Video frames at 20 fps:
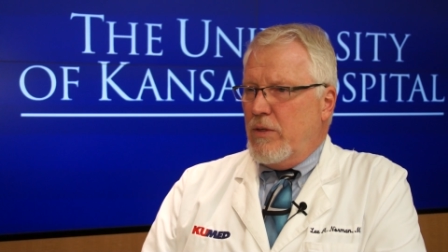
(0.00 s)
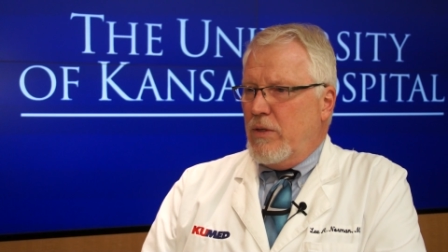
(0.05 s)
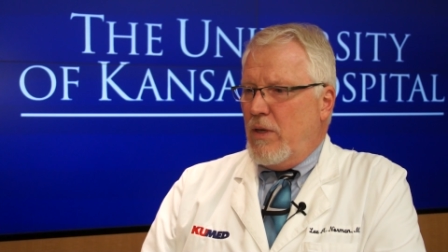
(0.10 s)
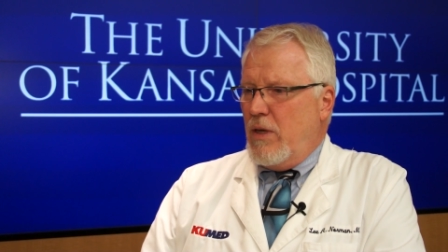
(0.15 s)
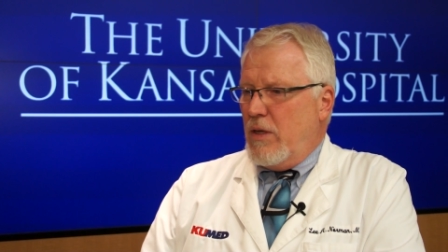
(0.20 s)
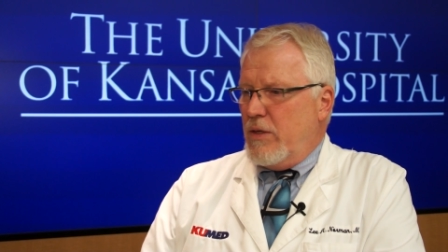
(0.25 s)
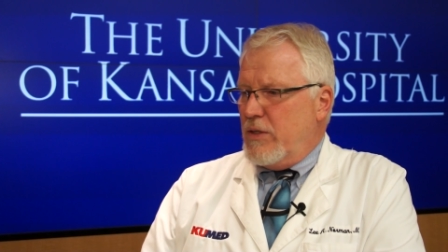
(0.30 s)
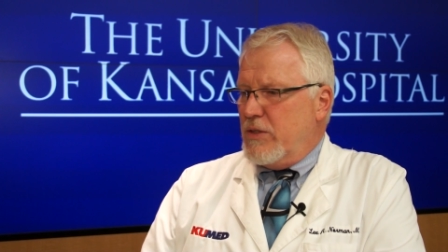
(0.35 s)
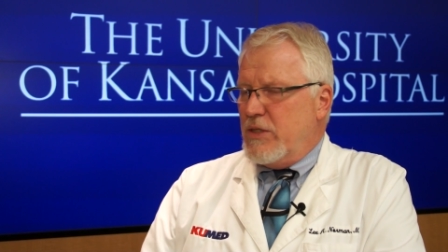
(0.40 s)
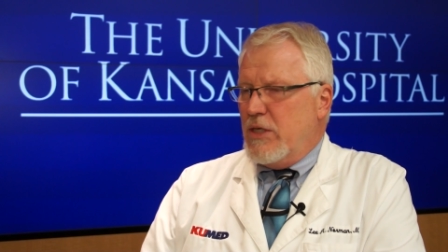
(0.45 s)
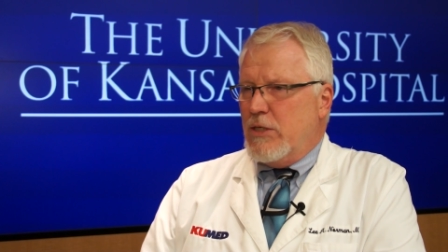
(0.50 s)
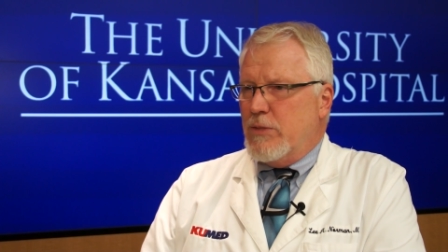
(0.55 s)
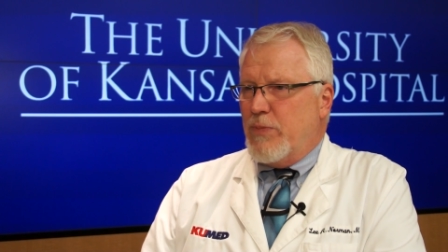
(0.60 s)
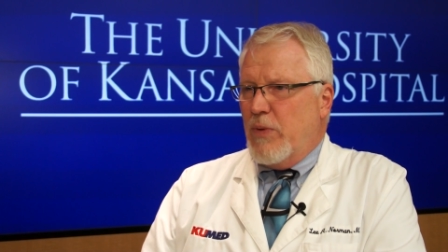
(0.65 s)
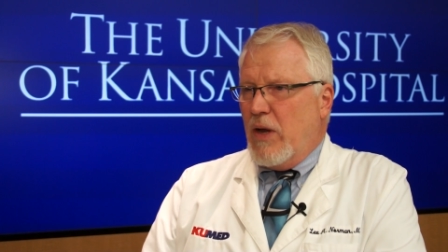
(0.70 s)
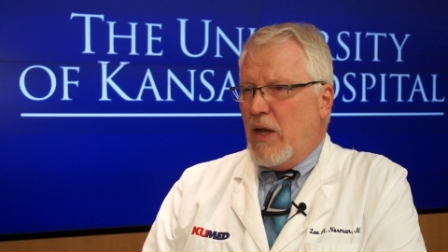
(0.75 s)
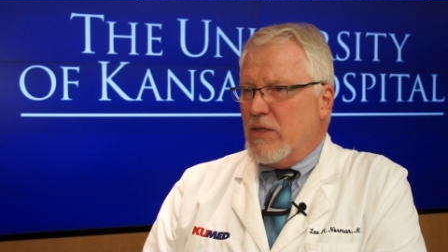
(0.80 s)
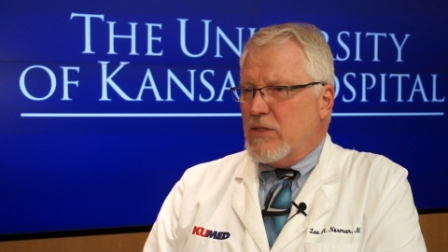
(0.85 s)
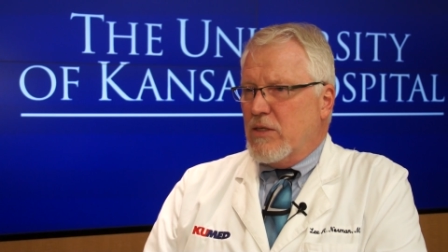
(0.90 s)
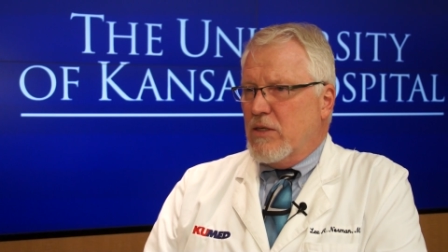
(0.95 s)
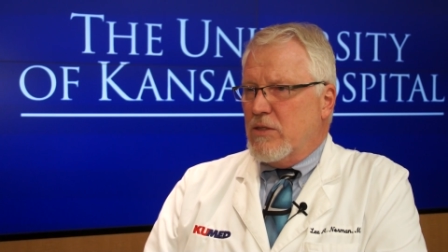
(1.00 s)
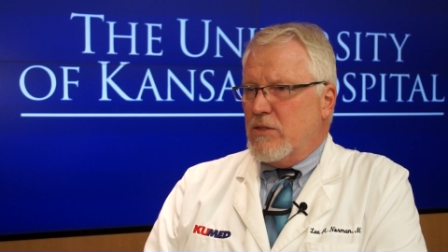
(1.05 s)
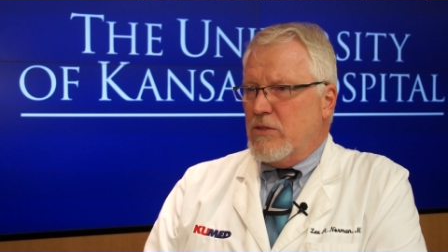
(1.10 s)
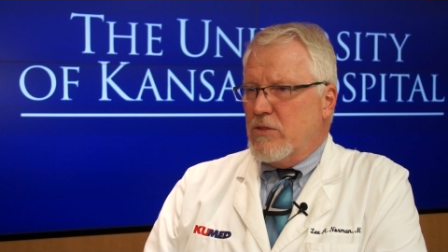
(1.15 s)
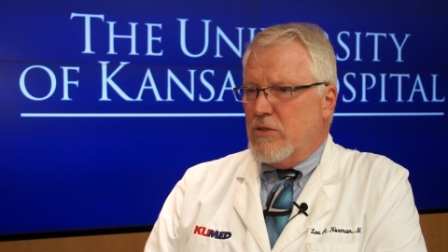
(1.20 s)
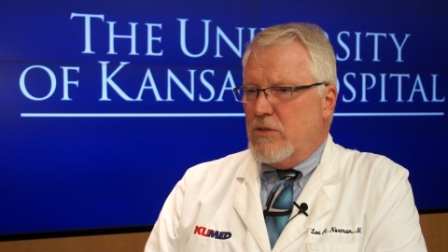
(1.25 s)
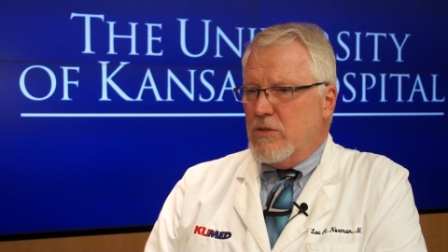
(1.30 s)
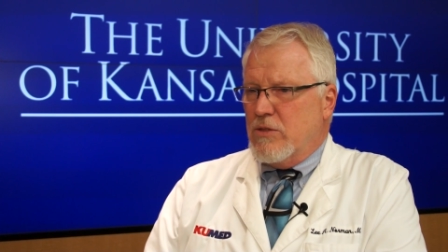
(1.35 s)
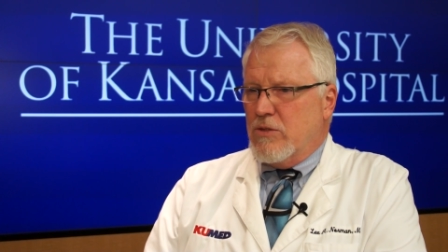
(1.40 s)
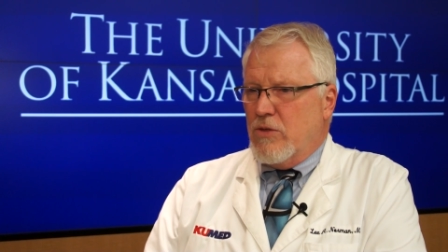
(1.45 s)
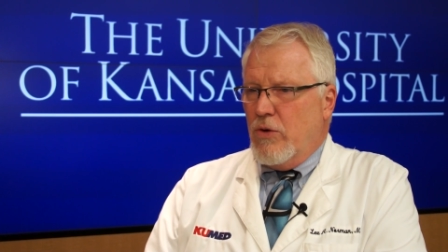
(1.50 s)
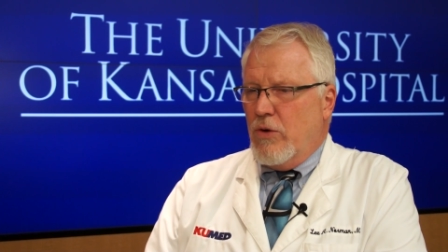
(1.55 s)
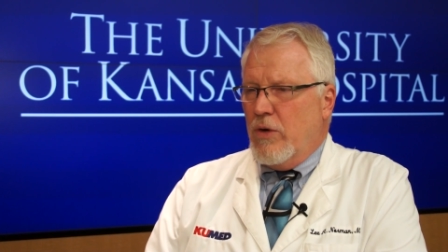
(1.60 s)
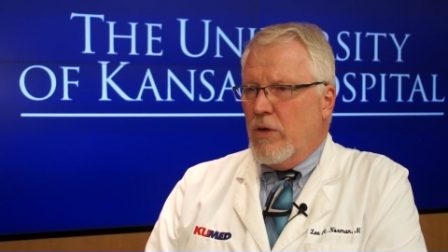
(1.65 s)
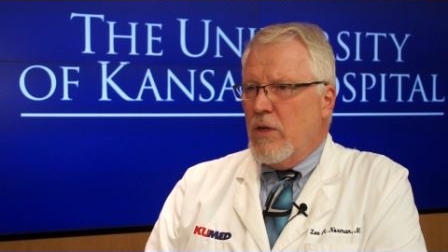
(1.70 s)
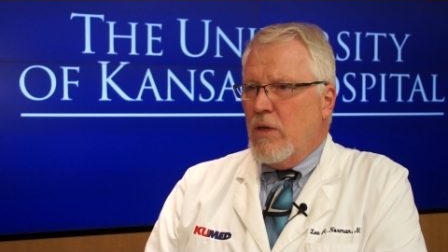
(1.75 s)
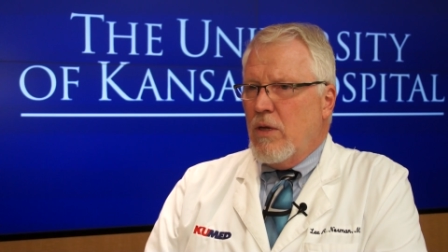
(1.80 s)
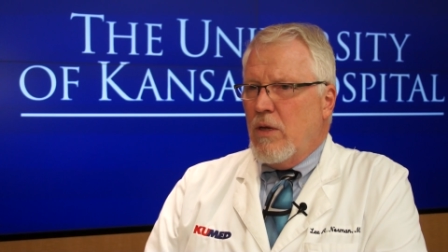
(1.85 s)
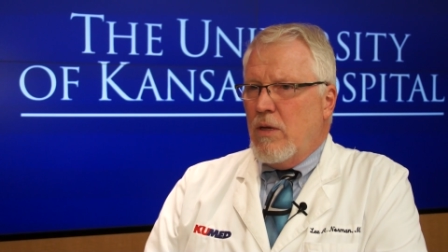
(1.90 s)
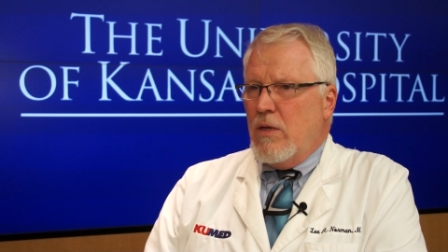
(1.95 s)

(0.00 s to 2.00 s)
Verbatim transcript: uh, disease processes or